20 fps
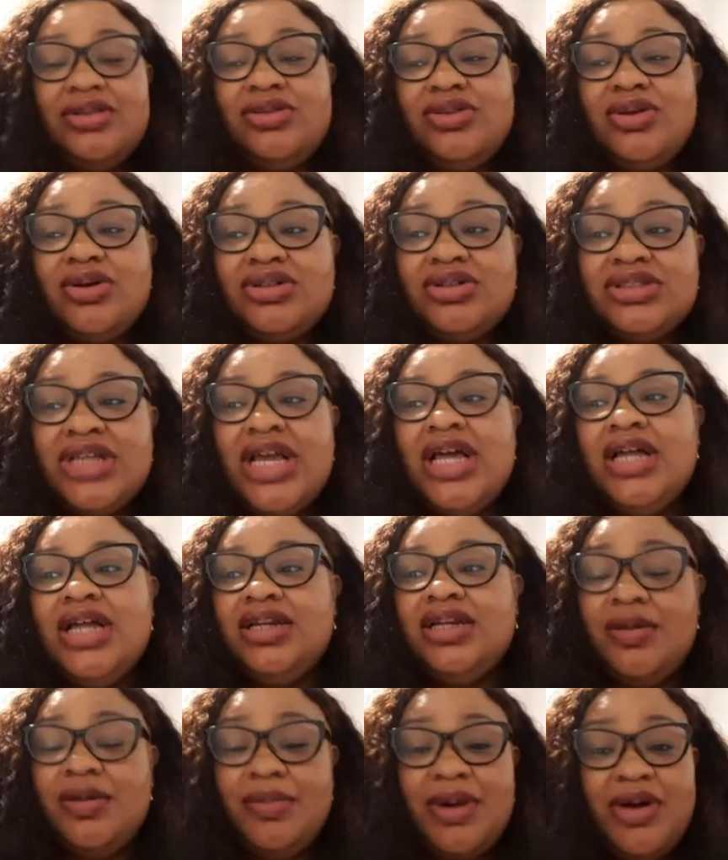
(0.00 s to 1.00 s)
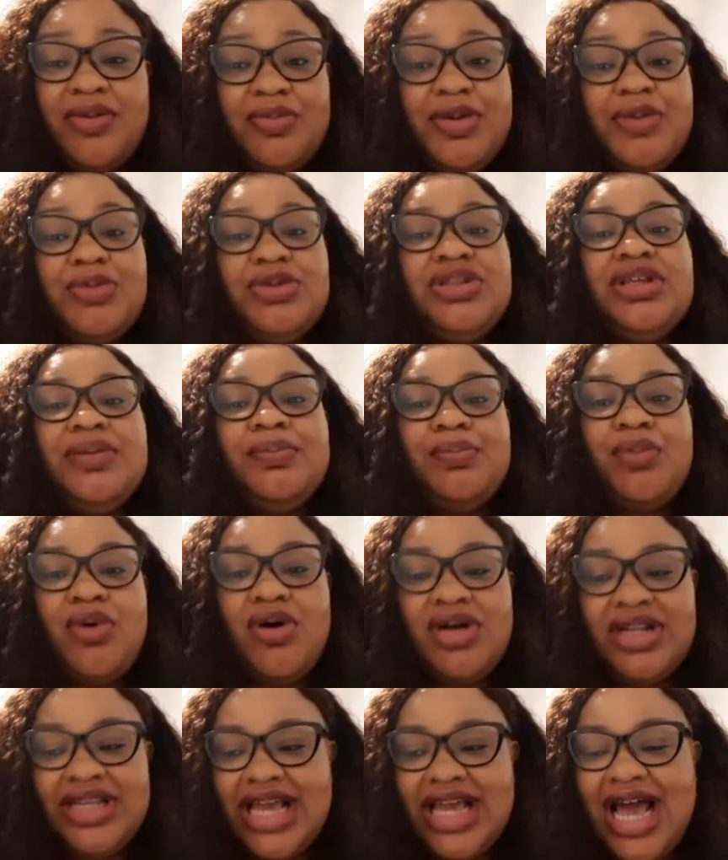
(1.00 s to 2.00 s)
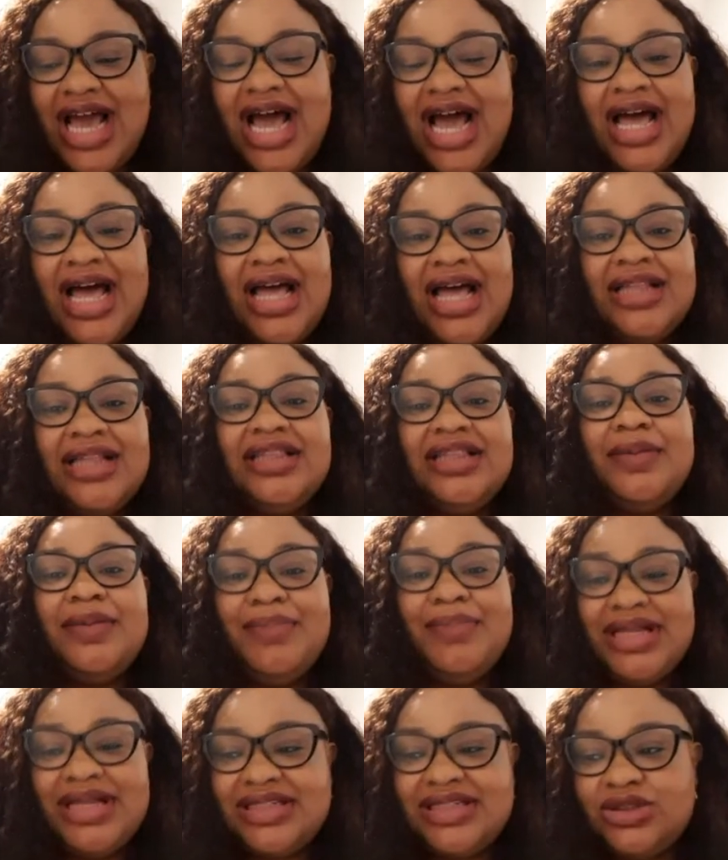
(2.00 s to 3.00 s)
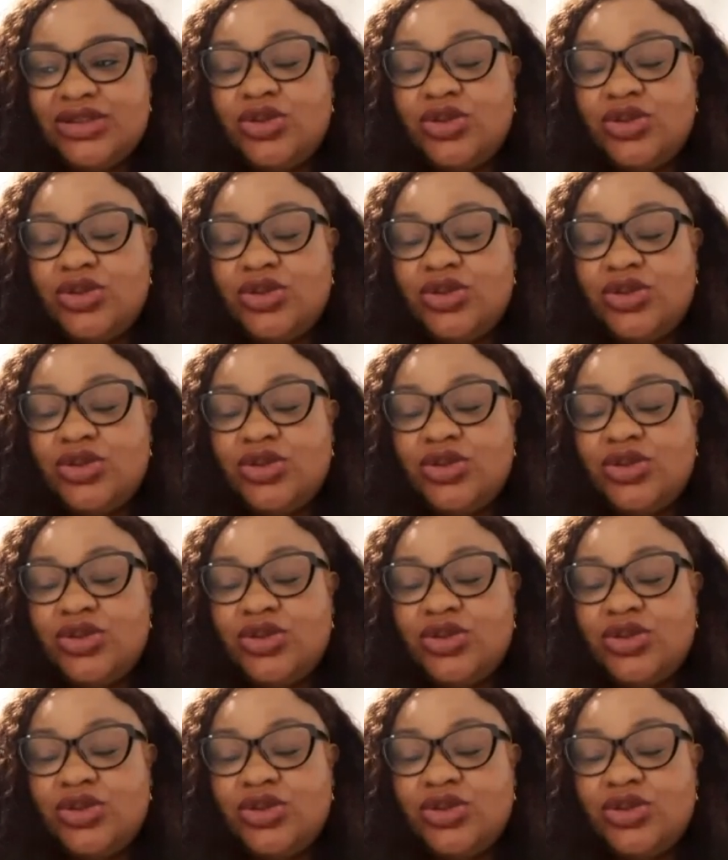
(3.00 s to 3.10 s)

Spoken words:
Those number of people, the more they are, the better.